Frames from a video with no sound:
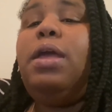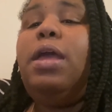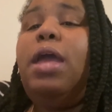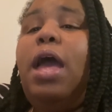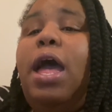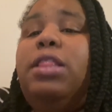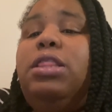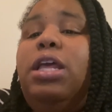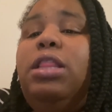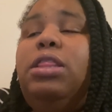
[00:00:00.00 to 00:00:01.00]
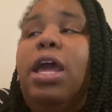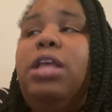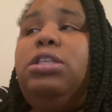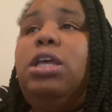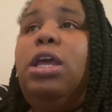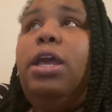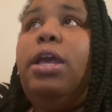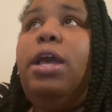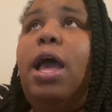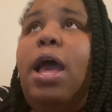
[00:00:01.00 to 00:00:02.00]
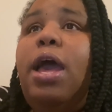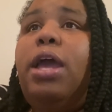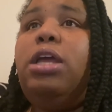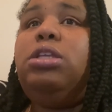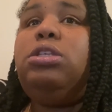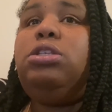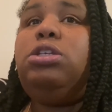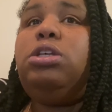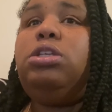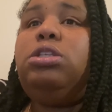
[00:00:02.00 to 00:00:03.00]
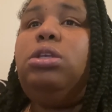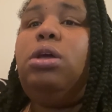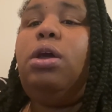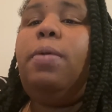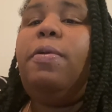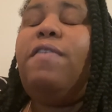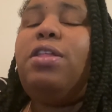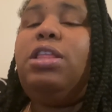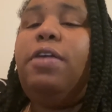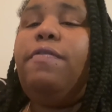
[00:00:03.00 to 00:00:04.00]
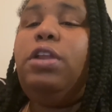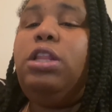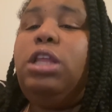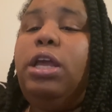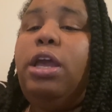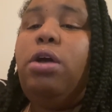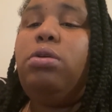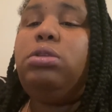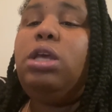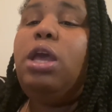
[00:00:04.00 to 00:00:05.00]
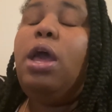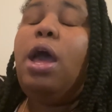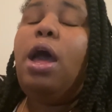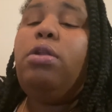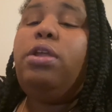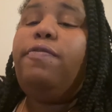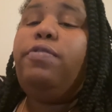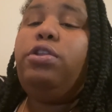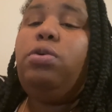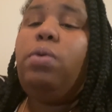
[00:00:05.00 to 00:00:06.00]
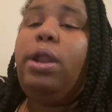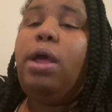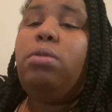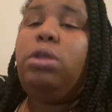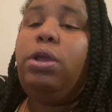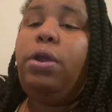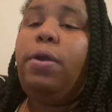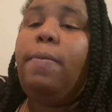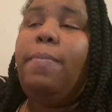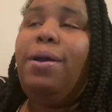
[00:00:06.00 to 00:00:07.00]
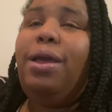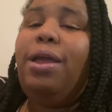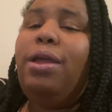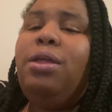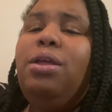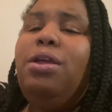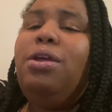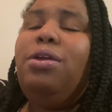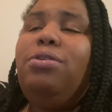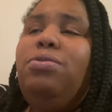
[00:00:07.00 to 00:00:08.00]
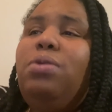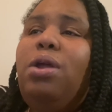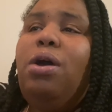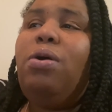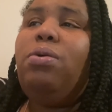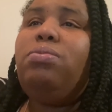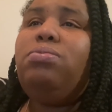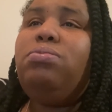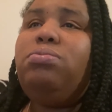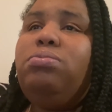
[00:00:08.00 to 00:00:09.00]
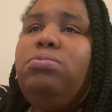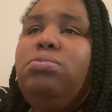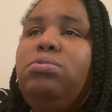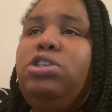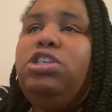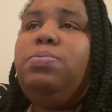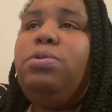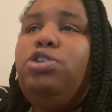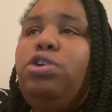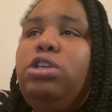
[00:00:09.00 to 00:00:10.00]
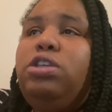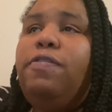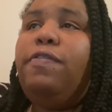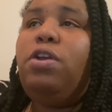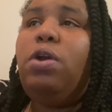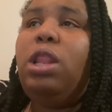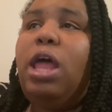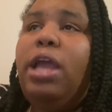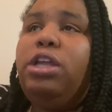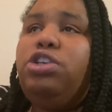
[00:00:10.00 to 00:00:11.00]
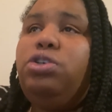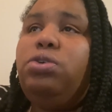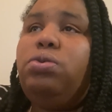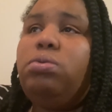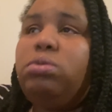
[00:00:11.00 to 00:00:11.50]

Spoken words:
I think that's it, guys. Just if I think of anything else, I'll definitely throw it out there. But, you know, just put yourself in your client's shoes.